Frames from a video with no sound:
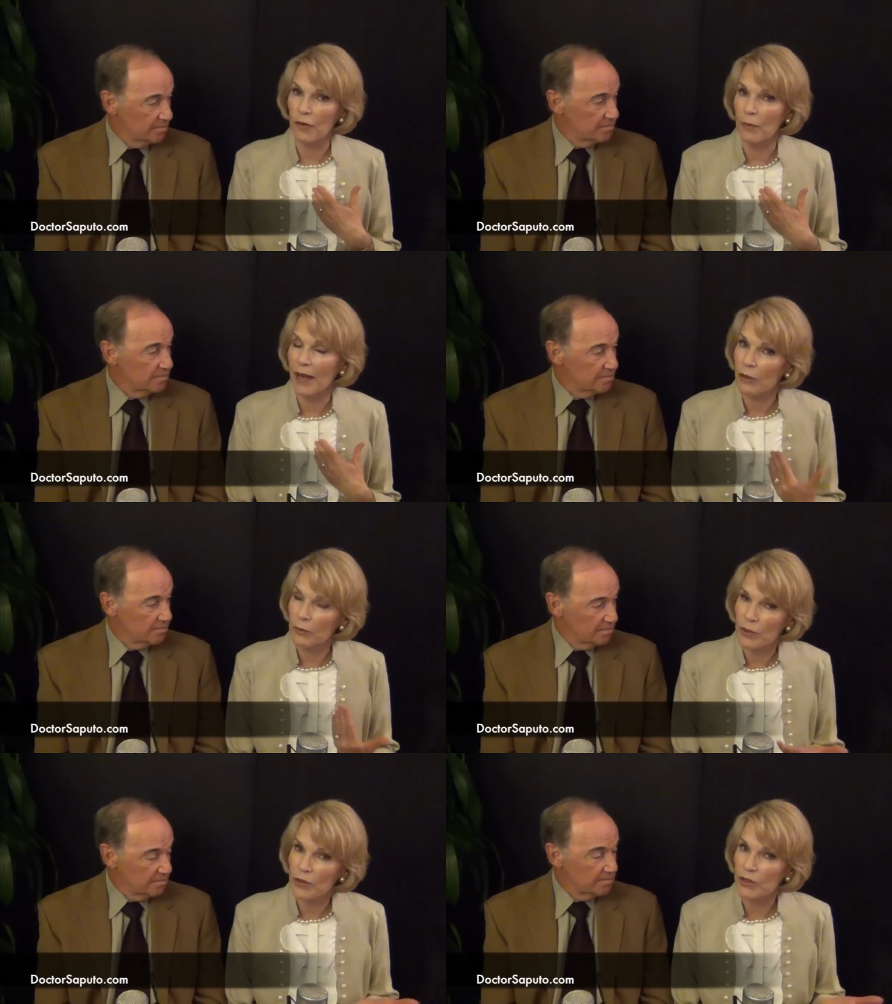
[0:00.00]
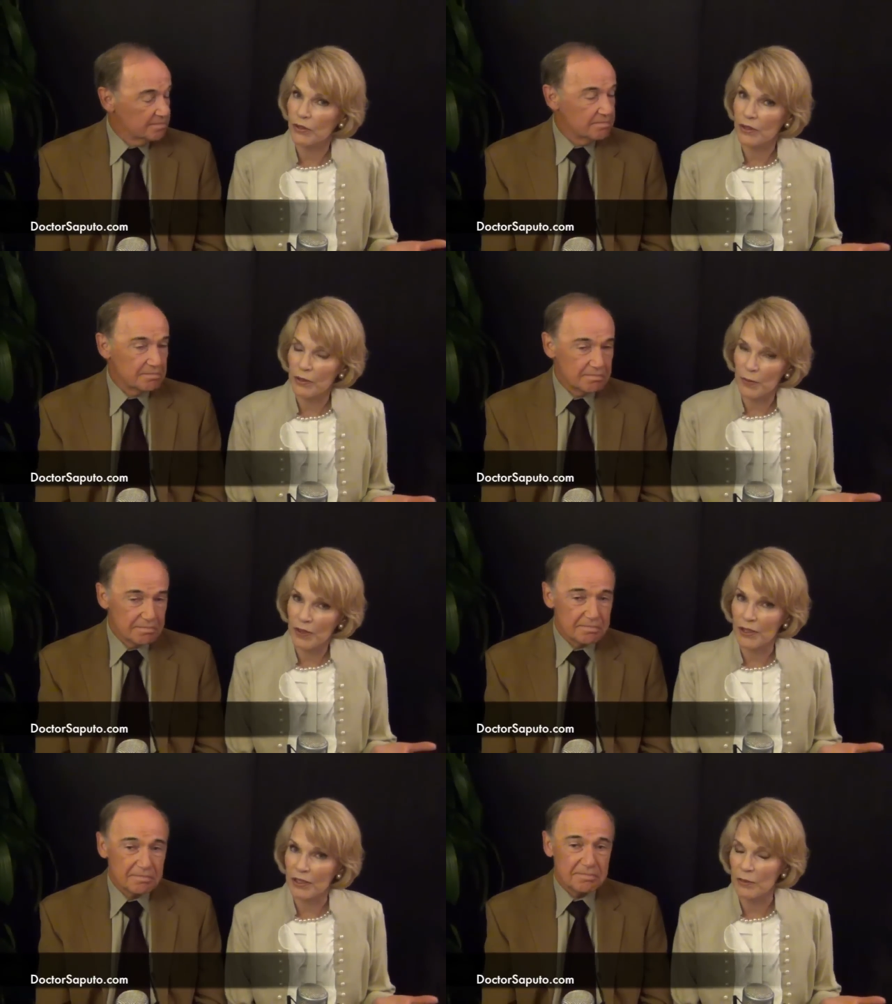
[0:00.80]
Speaker 1: from my own personal
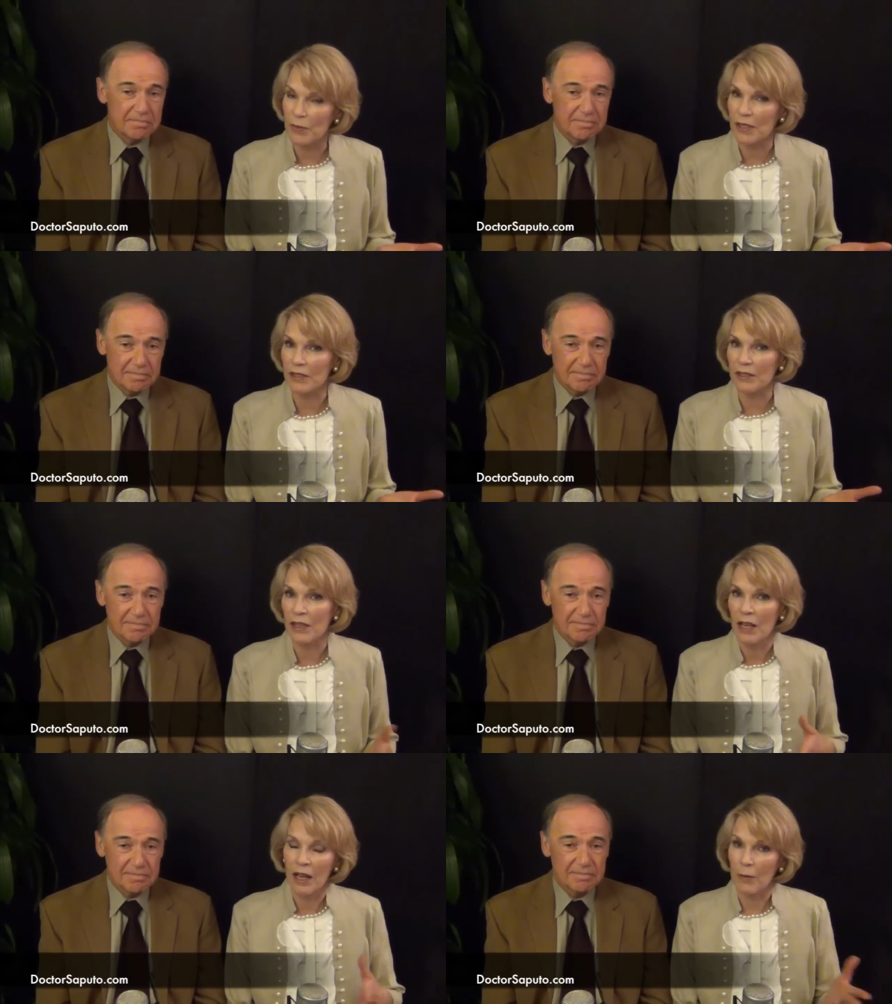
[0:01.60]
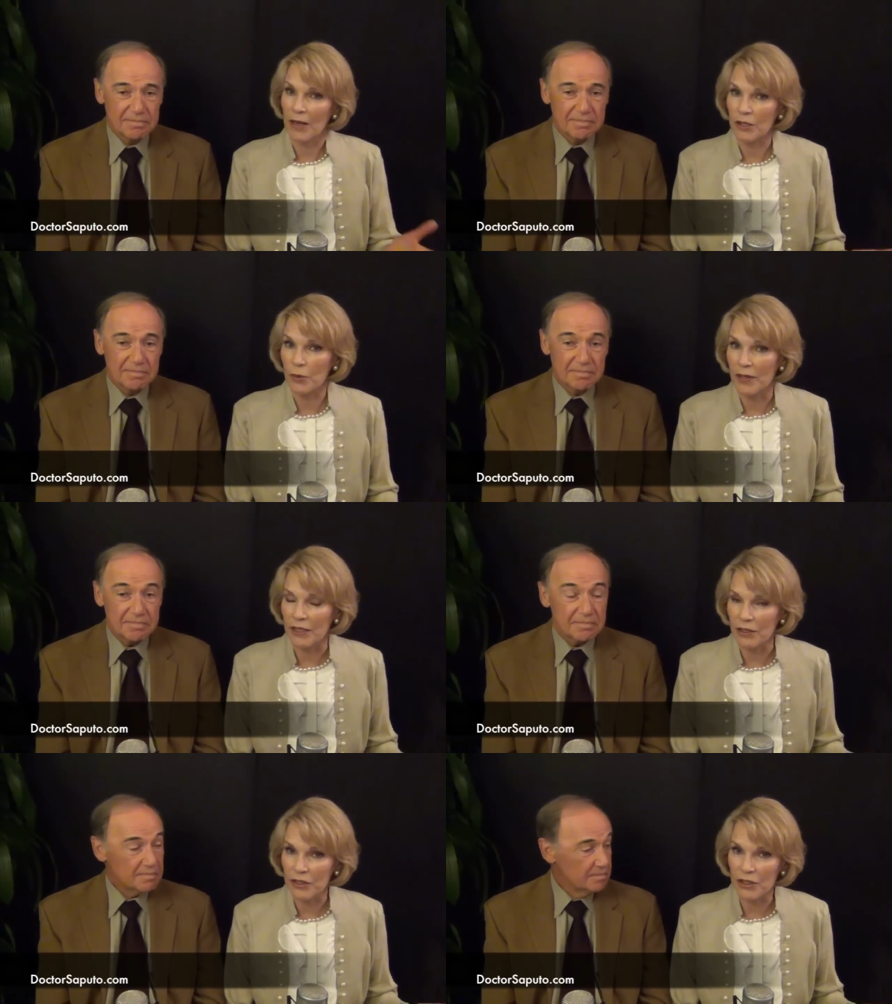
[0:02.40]
experience because about 20
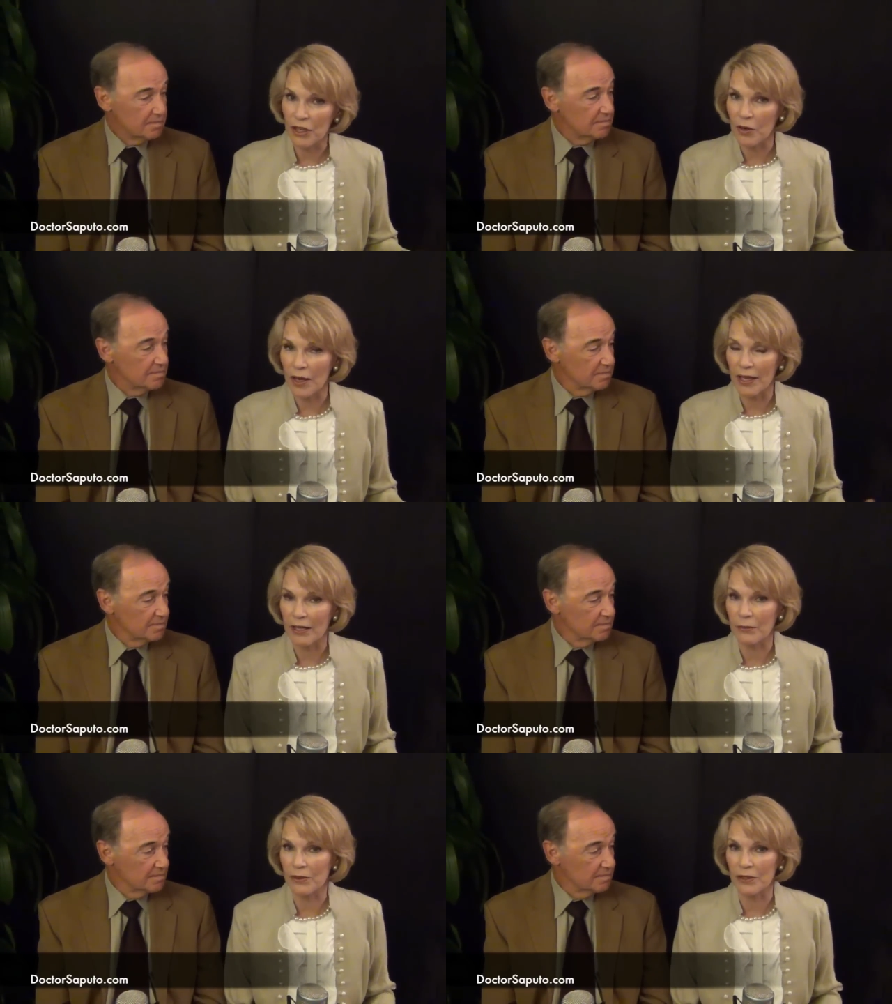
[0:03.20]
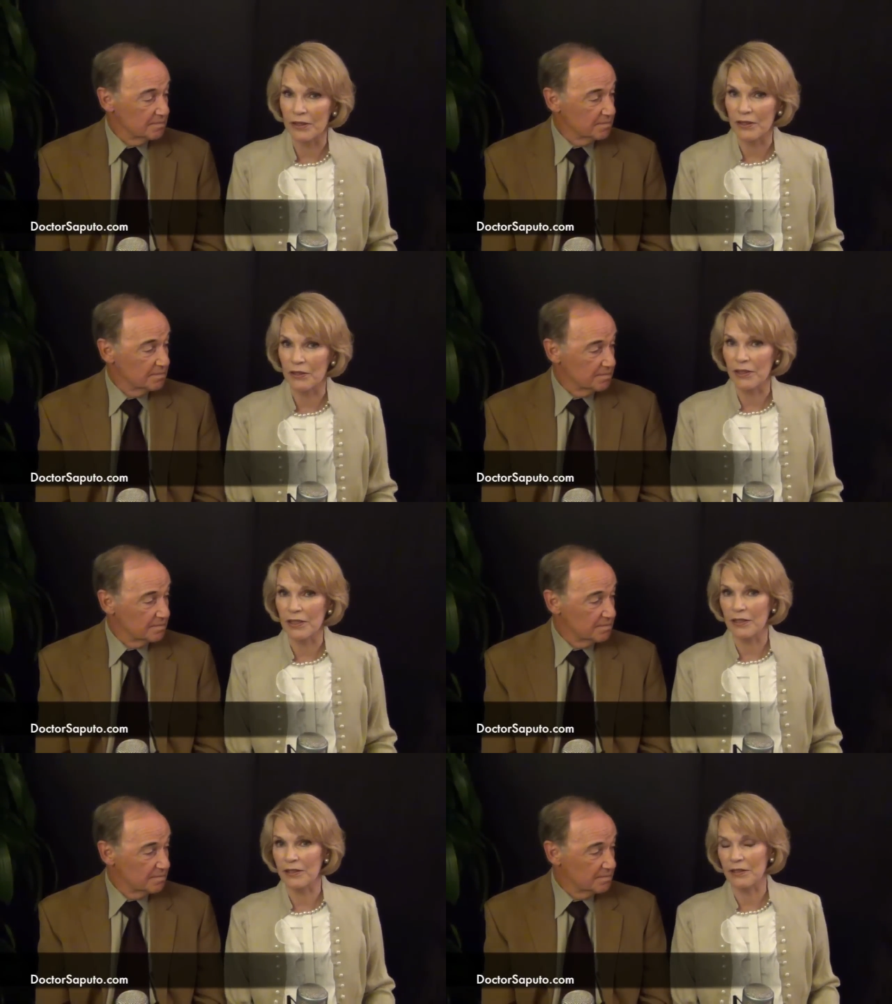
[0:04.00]
years ago I had really
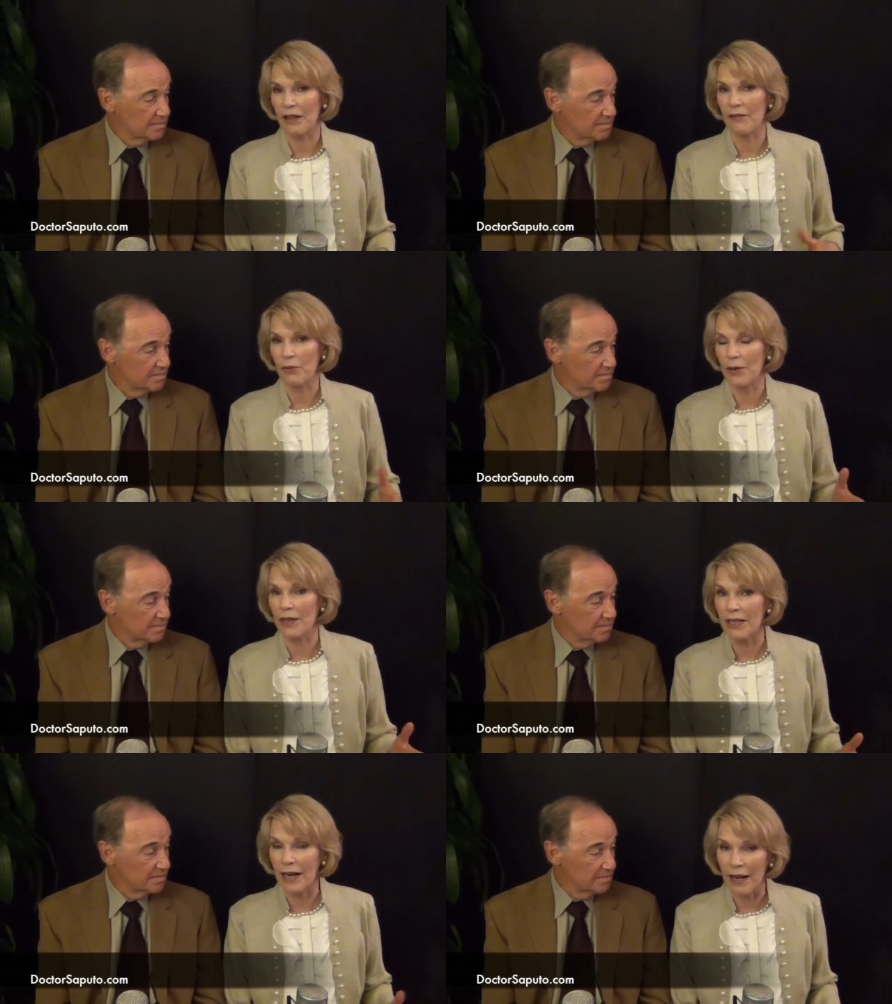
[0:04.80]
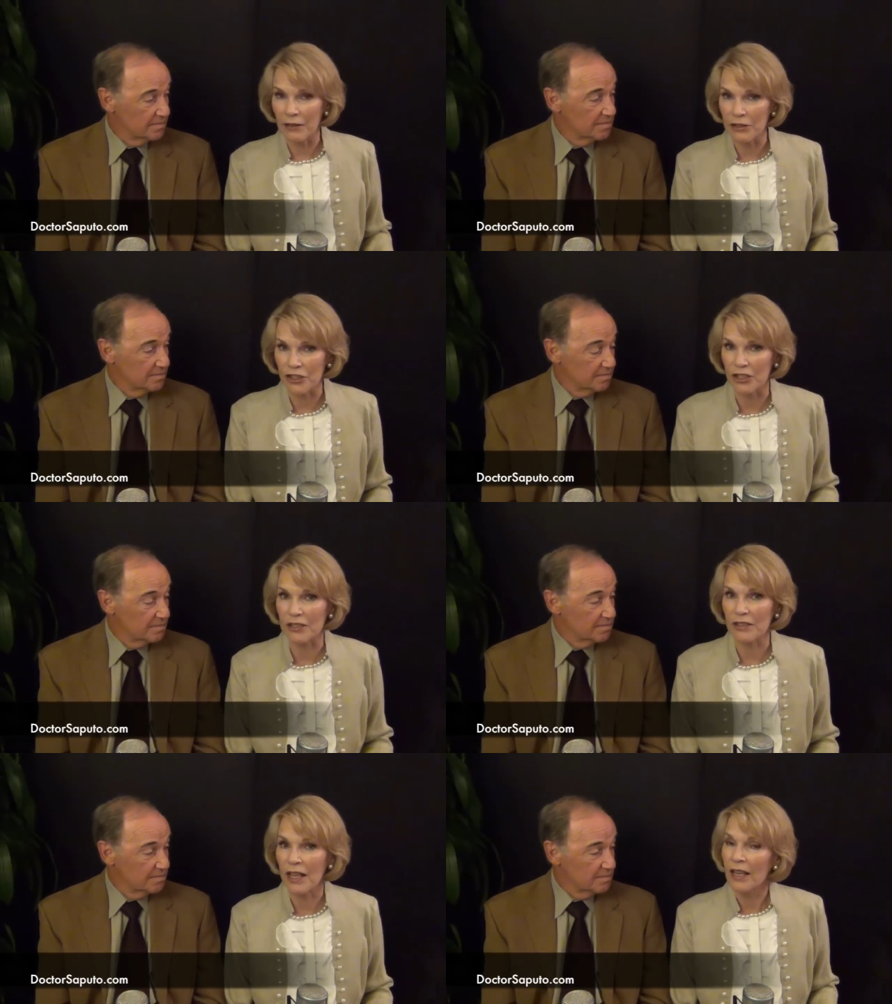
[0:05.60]
serious life threatening
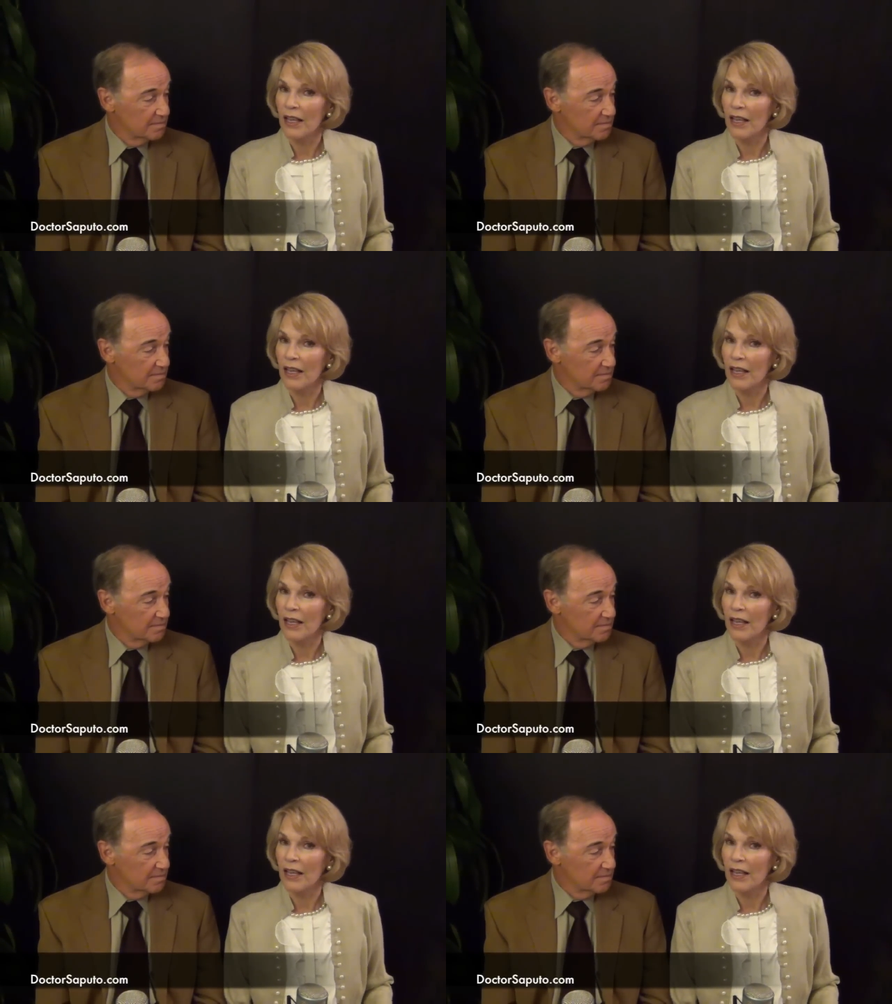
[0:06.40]
allergies,